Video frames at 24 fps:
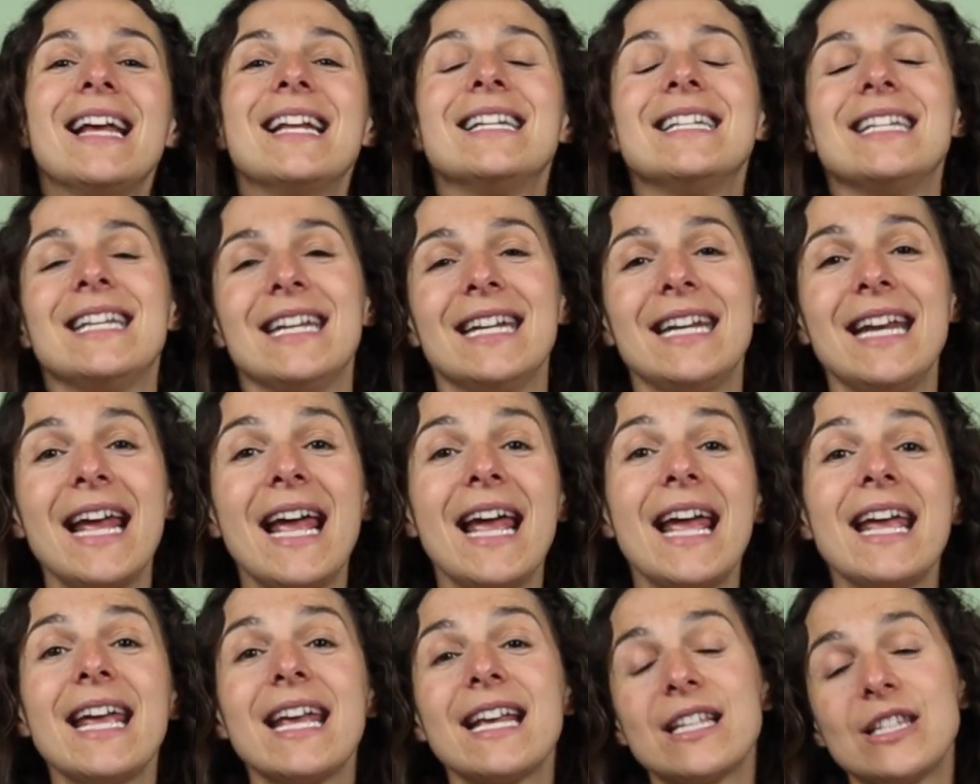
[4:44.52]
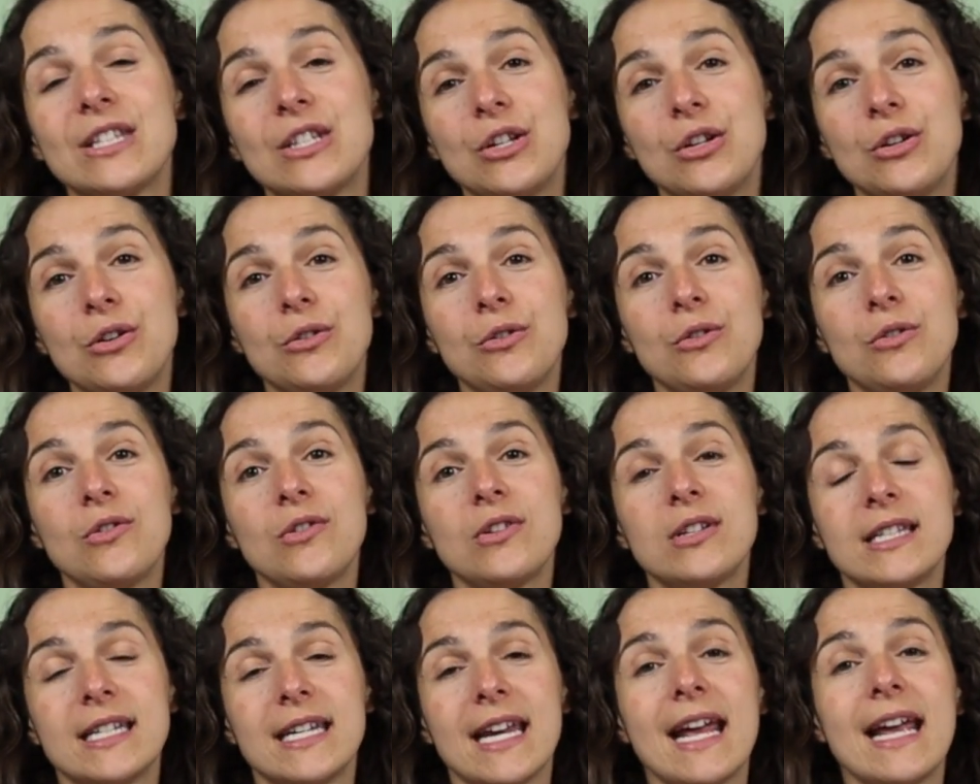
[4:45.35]
Today is
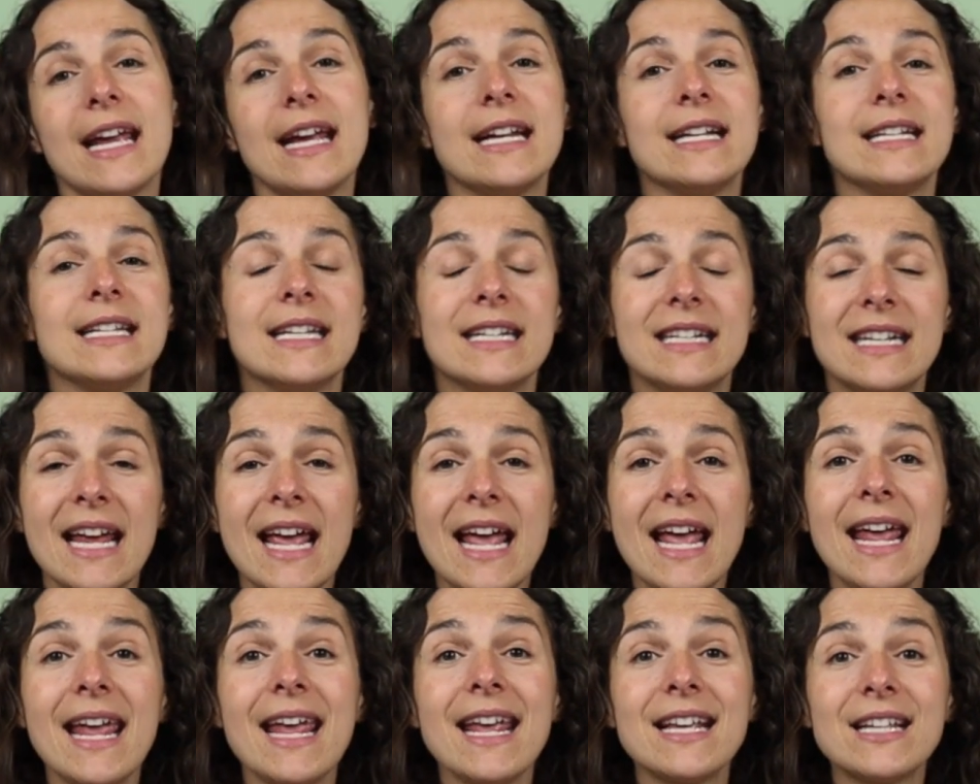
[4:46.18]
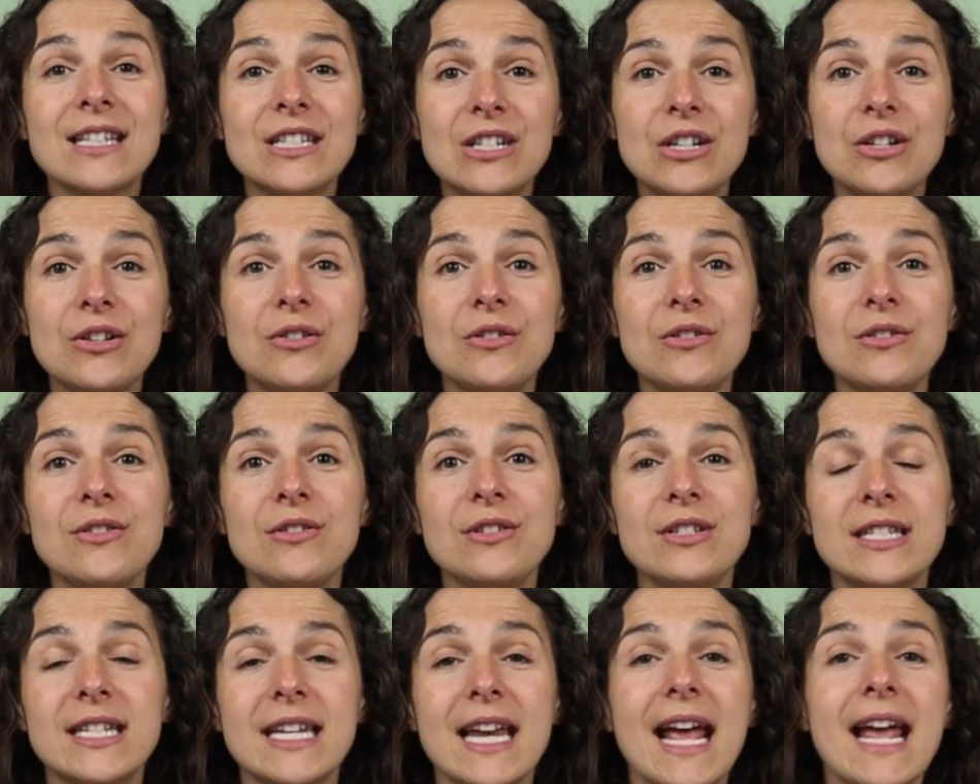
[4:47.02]
Tuesday, today is
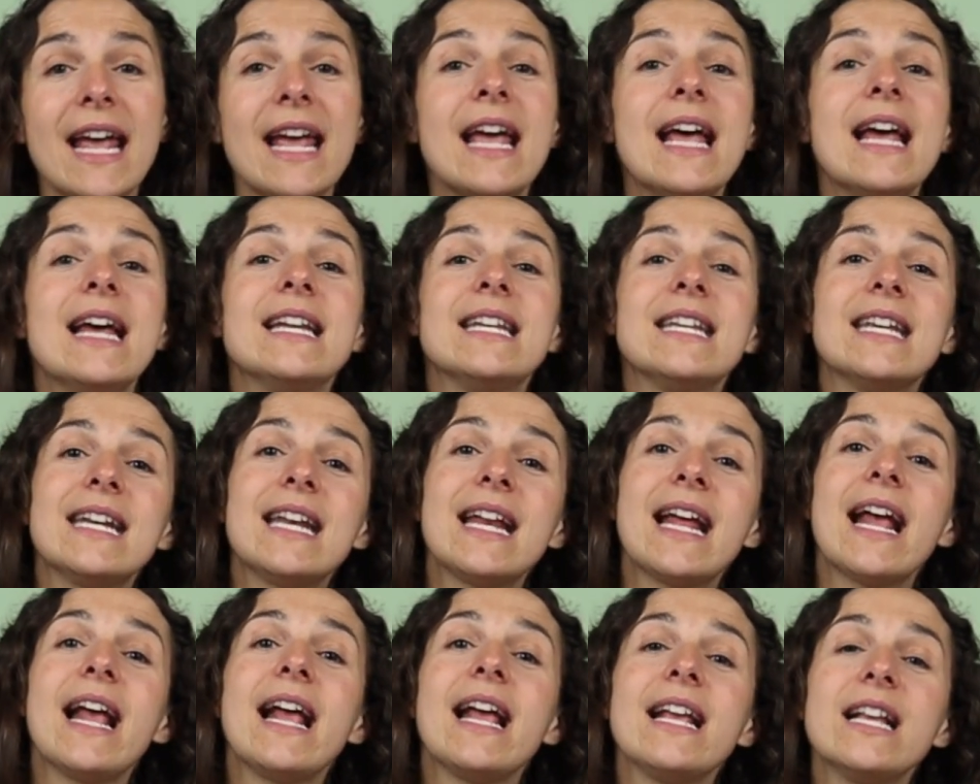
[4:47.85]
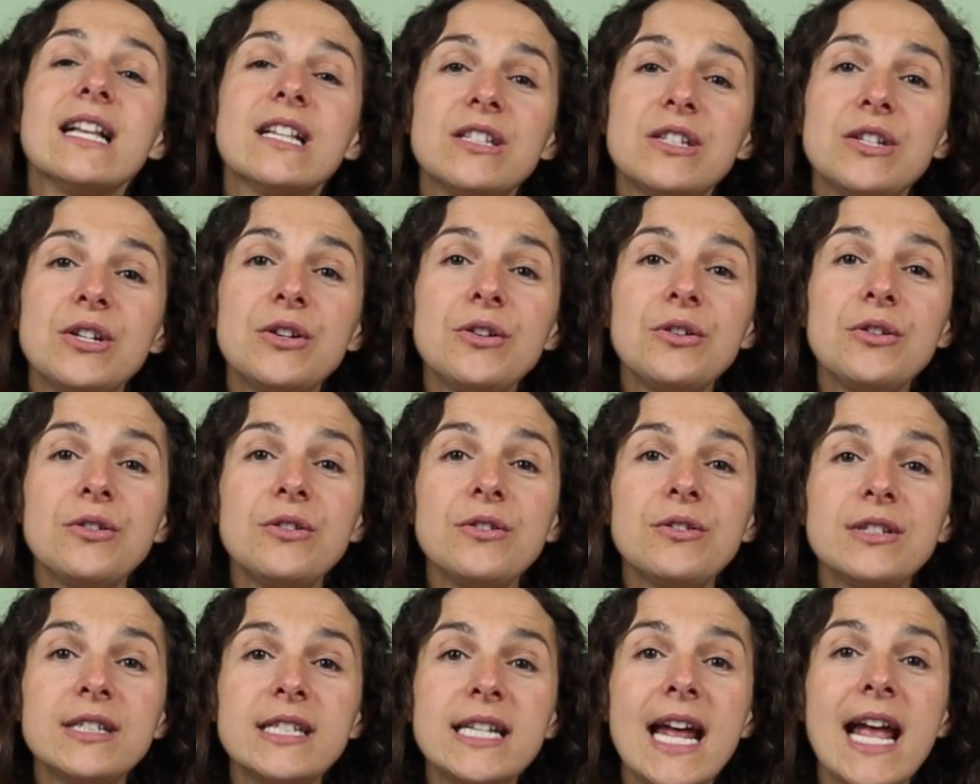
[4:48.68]
Tuesday, today is
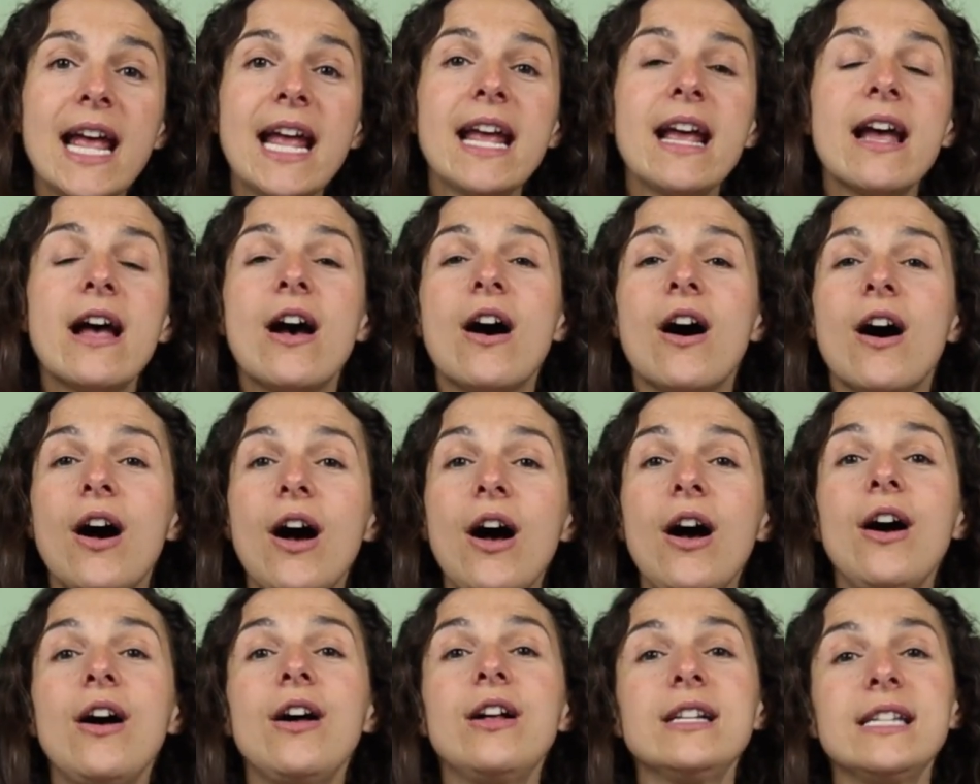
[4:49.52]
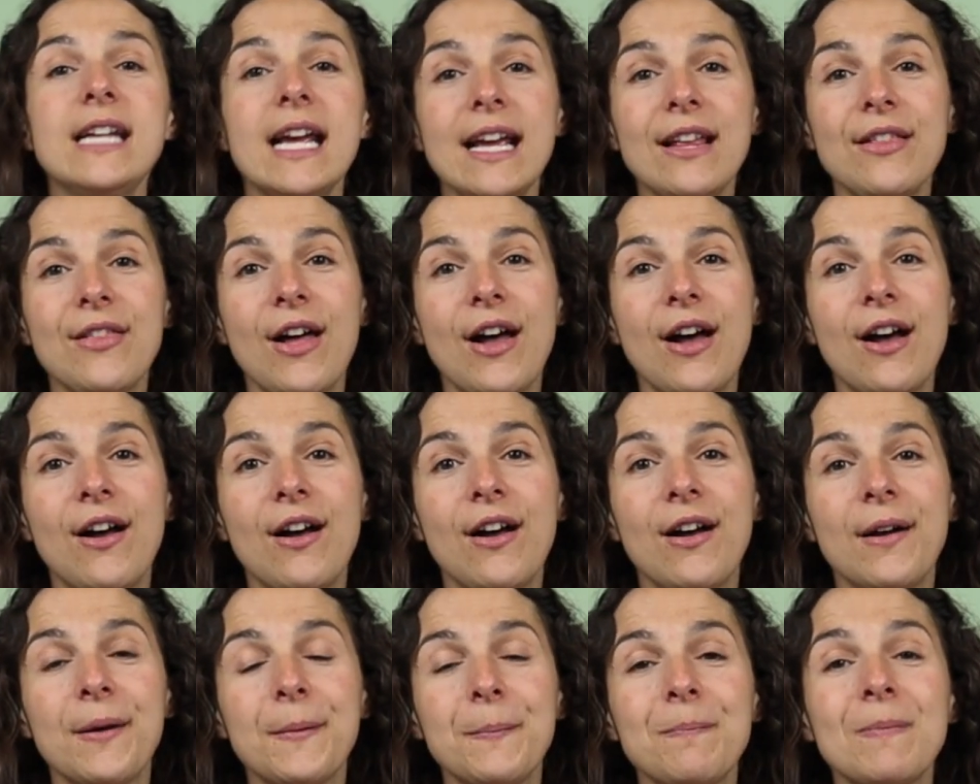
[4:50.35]
Tuesday, all day
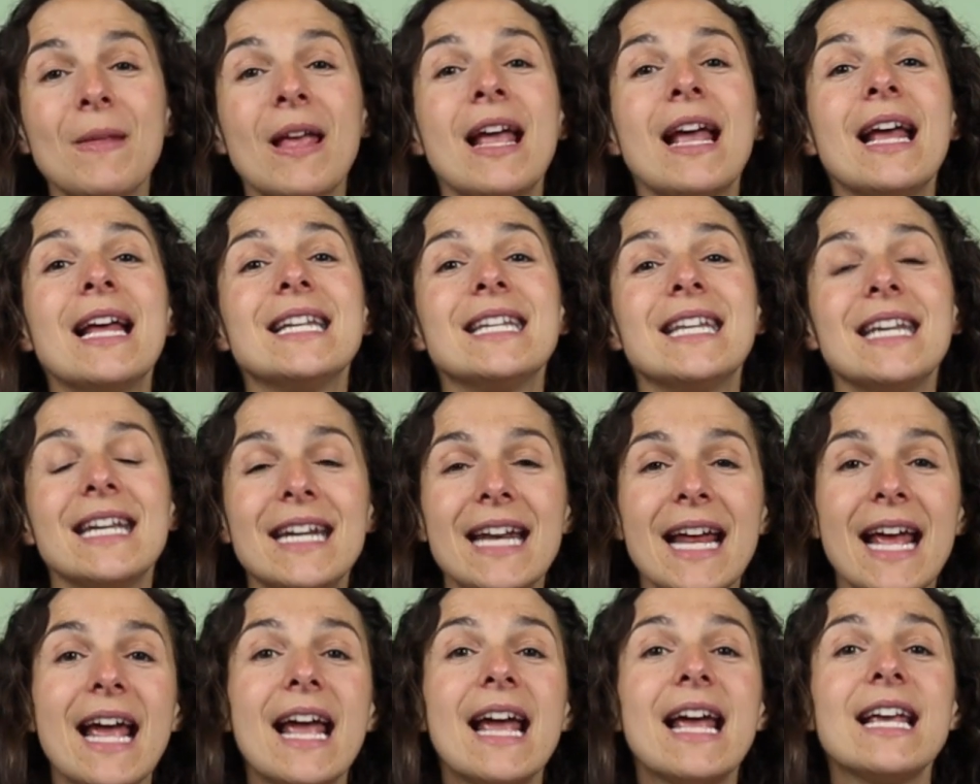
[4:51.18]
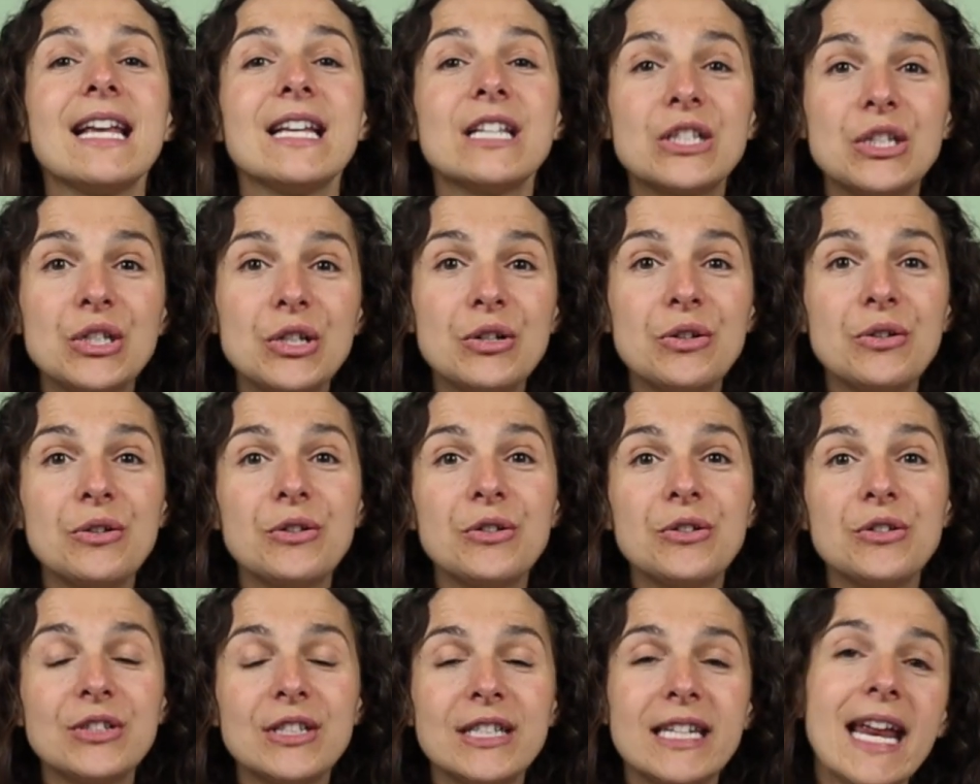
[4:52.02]
long. Today is
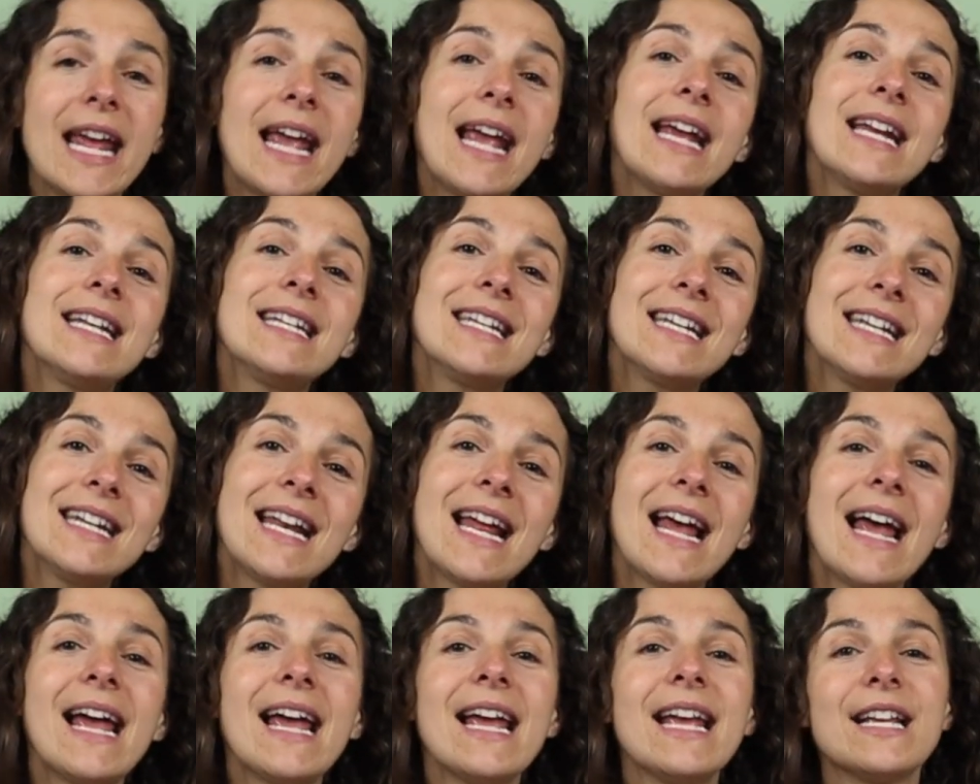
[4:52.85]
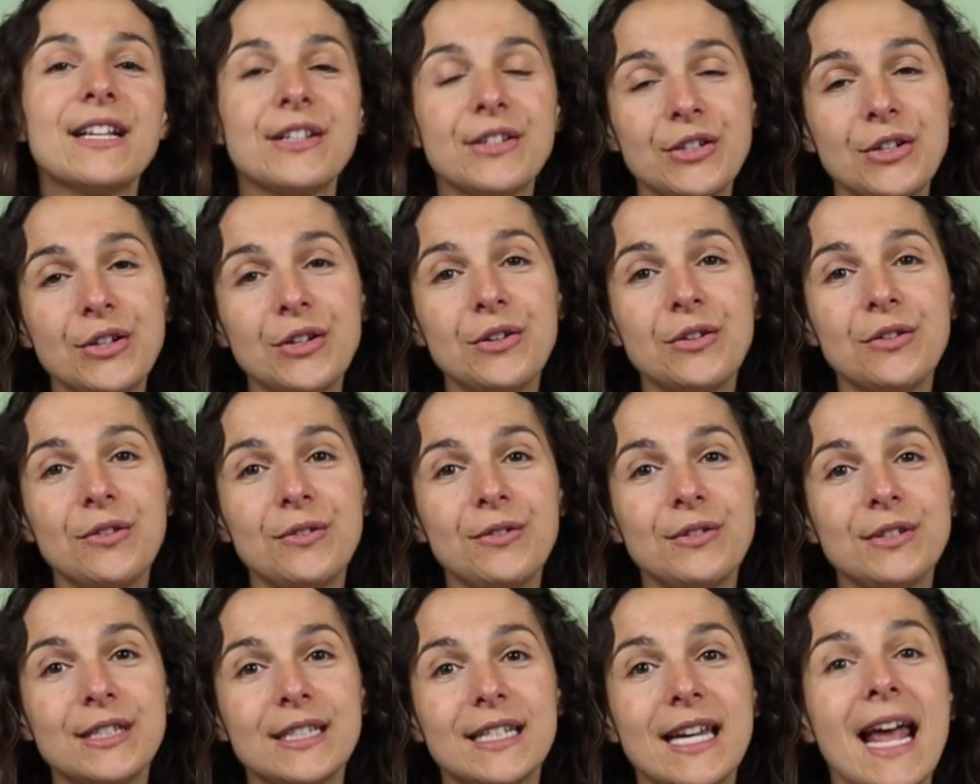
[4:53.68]
Tuesday, today is
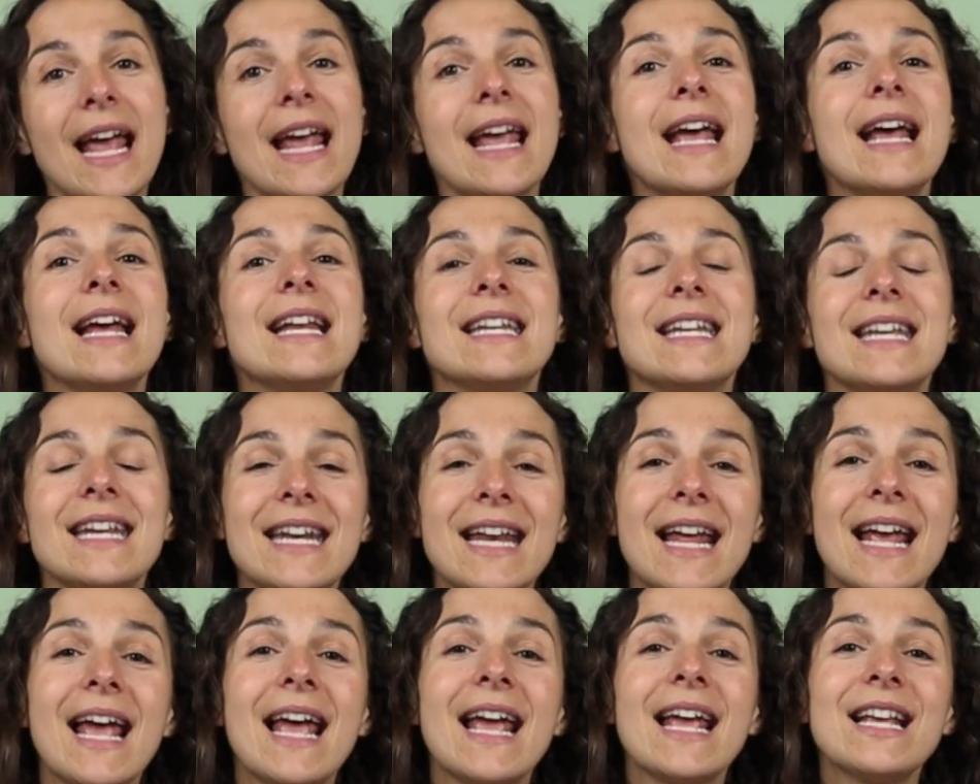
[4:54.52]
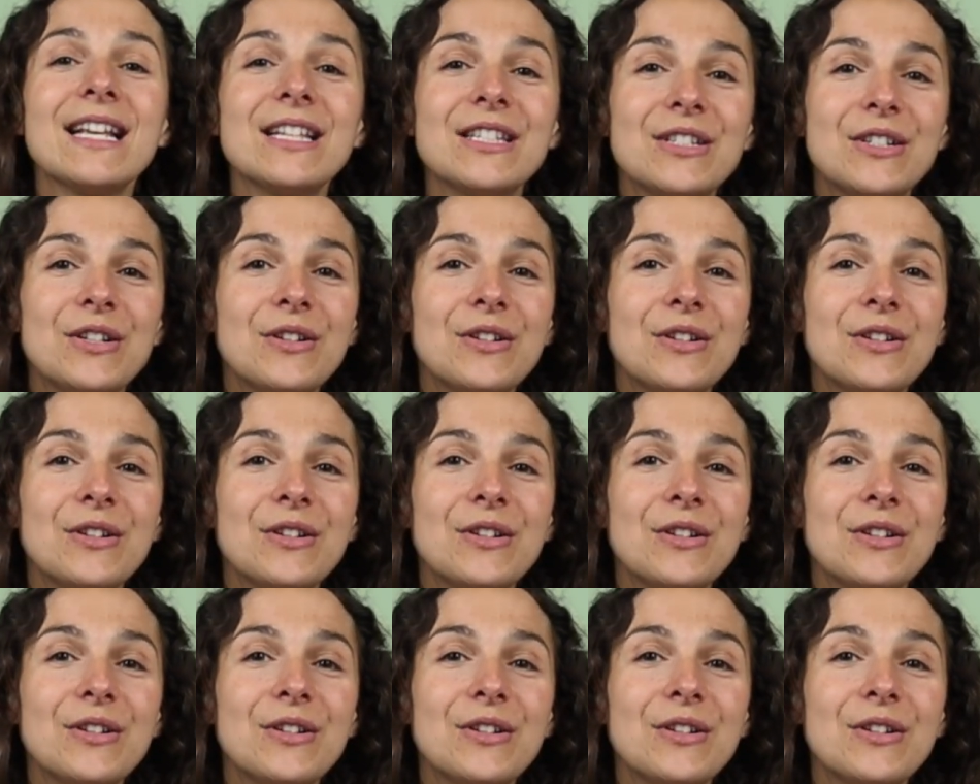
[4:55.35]
Tuesday, today is